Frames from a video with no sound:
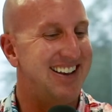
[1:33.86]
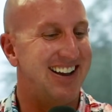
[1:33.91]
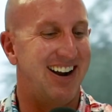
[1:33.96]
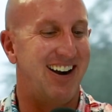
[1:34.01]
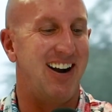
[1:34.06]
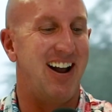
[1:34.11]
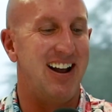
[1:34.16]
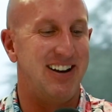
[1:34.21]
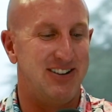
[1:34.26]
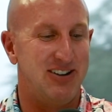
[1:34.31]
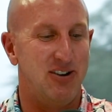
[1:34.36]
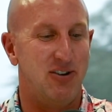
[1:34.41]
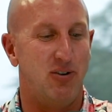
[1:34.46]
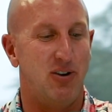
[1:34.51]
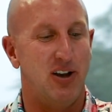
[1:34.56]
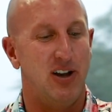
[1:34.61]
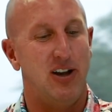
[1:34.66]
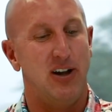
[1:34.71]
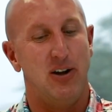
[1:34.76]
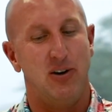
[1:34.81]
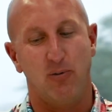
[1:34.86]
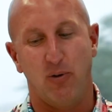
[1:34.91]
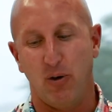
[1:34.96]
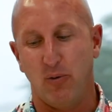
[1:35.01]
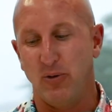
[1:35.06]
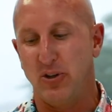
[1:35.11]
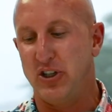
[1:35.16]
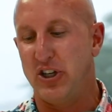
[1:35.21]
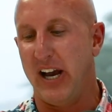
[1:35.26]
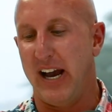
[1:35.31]
All right, dude. What
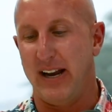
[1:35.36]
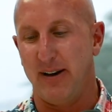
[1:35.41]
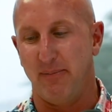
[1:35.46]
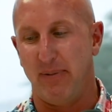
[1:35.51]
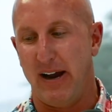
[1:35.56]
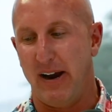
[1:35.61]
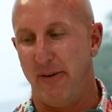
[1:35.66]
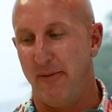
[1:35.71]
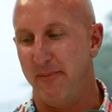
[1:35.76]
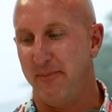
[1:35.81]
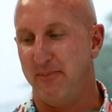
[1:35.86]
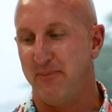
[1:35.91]
are we chatting about?